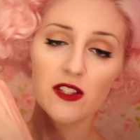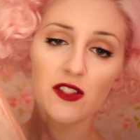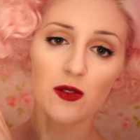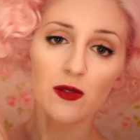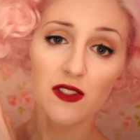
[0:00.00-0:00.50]

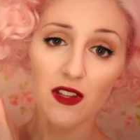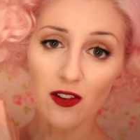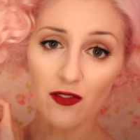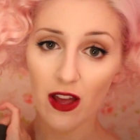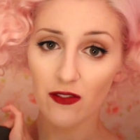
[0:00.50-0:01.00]
So instead
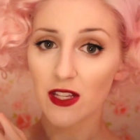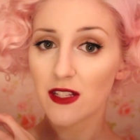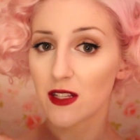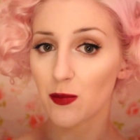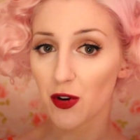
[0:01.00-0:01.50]
of having
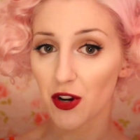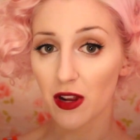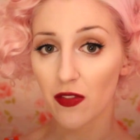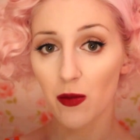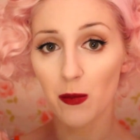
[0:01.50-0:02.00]
a zipper
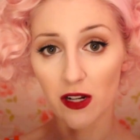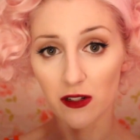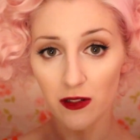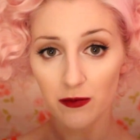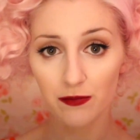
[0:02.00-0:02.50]
in the
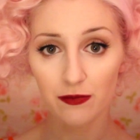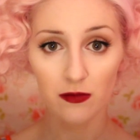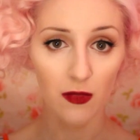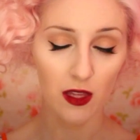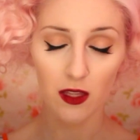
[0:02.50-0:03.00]
middle,
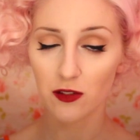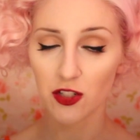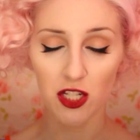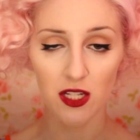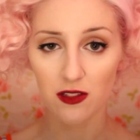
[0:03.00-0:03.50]
like
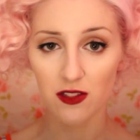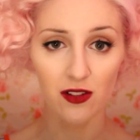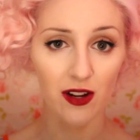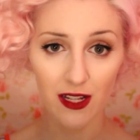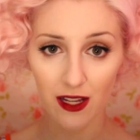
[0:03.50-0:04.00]
jeans
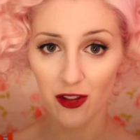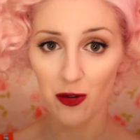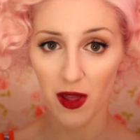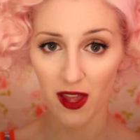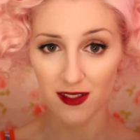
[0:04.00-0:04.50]
or any
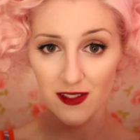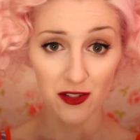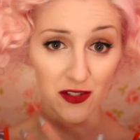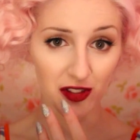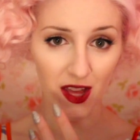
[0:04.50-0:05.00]
other
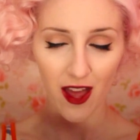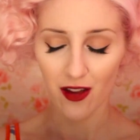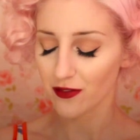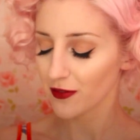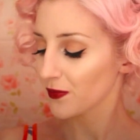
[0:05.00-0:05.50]
pants usually have,